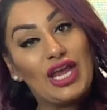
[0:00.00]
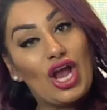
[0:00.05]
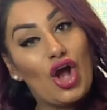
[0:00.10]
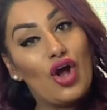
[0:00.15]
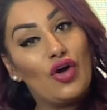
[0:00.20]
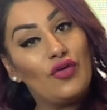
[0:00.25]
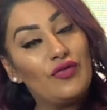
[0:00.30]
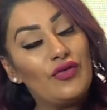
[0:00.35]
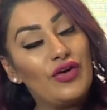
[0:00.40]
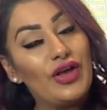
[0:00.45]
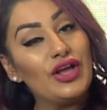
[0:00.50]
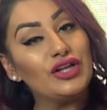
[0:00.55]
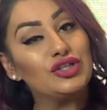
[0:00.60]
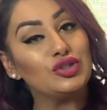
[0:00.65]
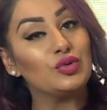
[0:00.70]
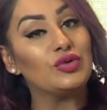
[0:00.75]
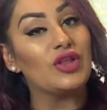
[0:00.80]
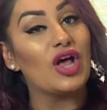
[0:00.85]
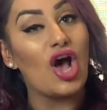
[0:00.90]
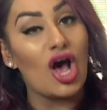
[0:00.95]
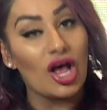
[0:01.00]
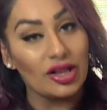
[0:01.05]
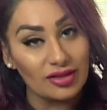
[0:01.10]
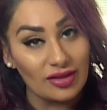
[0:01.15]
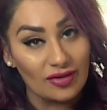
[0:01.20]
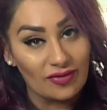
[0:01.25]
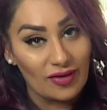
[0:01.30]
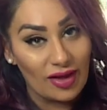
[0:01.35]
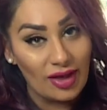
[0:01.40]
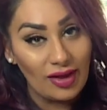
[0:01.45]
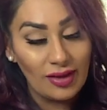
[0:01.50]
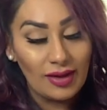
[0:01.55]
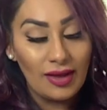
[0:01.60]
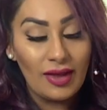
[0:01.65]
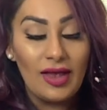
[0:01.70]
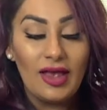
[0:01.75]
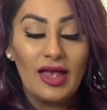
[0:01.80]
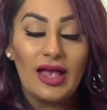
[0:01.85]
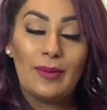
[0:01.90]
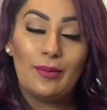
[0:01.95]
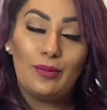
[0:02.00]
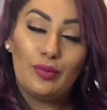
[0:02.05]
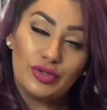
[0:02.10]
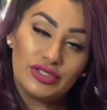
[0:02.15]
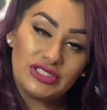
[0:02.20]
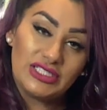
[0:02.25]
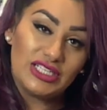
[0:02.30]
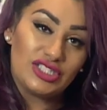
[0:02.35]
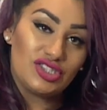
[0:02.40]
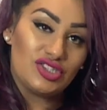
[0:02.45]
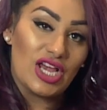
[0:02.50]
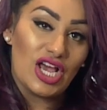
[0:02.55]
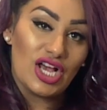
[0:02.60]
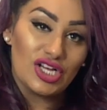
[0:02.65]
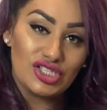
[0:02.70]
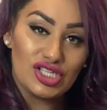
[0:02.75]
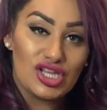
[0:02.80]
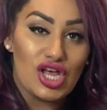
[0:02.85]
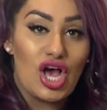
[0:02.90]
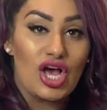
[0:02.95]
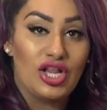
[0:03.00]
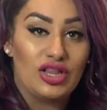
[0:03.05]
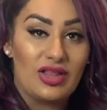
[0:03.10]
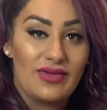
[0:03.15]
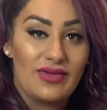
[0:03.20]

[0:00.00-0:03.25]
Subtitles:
it over to the hot tawa and put it straight onto the hot